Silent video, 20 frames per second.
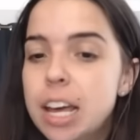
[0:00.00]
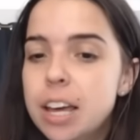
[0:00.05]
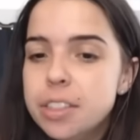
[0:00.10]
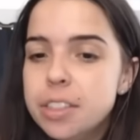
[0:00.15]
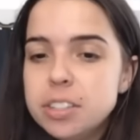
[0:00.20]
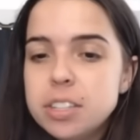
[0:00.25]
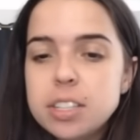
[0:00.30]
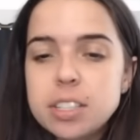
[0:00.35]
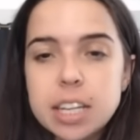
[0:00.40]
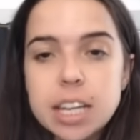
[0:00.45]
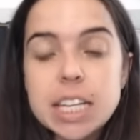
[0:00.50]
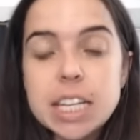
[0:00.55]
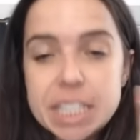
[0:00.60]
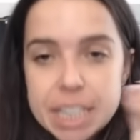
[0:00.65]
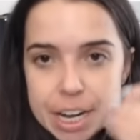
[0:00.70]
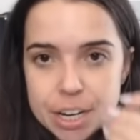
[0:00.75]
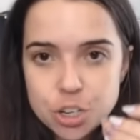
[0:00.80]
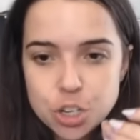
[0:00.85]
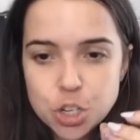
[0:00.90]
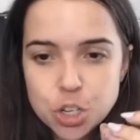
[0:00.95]
This is
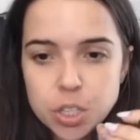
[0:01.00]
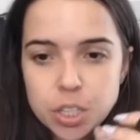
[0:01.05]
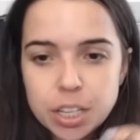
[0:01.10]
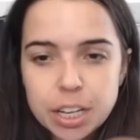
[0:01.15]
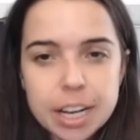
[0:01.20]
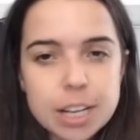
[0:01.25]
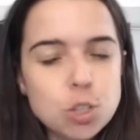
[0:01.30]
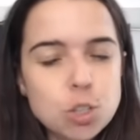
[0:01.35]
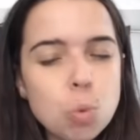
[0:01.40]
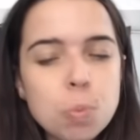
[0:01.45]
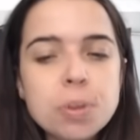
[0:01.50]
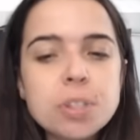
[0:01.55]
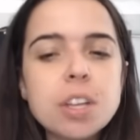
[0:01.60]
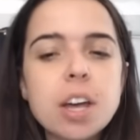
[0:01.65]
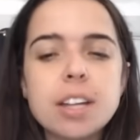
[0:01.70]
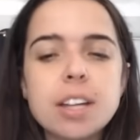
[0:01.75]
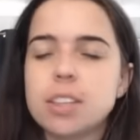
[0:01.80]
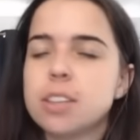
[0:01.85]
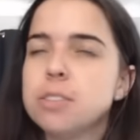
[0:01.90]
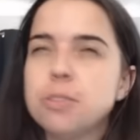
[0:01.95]
essential. It's
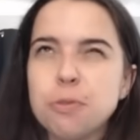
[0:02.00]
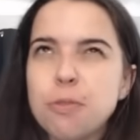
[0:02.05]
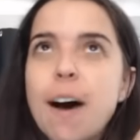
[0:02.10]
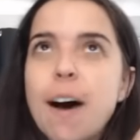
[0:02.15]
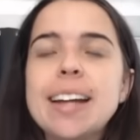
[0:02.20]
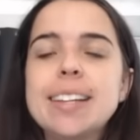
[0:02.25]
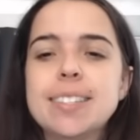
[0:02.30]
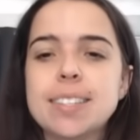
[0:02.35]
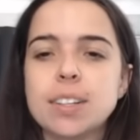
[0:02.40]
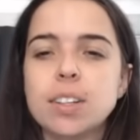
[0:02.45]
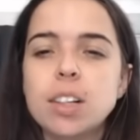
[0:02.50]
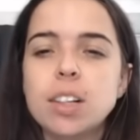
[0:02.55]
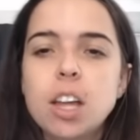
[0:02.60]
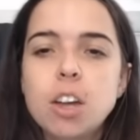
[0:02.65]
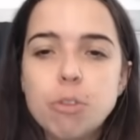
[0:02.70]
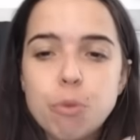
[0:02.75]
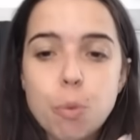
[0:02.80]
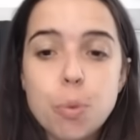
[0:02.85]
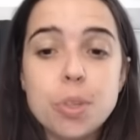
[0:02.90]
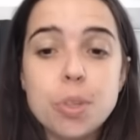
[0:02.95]
vital
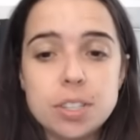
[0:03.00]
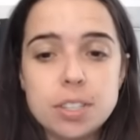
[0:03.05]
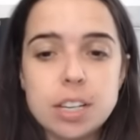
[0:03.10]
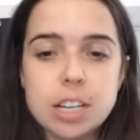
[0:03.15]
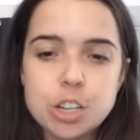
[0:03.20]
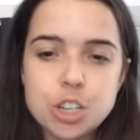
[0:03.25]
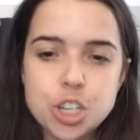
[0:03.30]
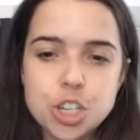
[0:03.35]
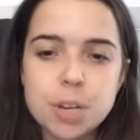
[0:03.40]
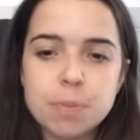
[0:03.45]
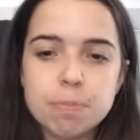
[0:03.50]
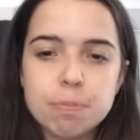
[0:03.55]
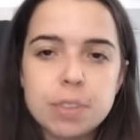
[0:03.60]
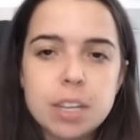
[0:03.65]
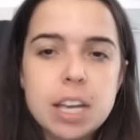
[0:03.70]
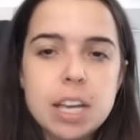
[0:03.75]
for this section.